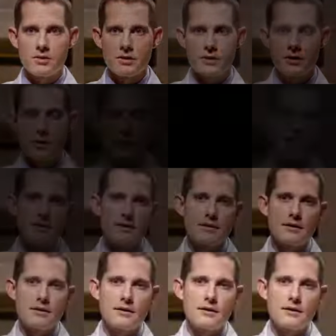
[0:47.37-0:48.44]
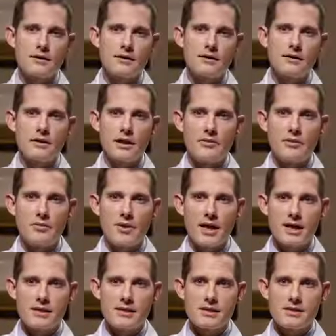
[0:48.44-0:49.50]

And I think that labiaplasty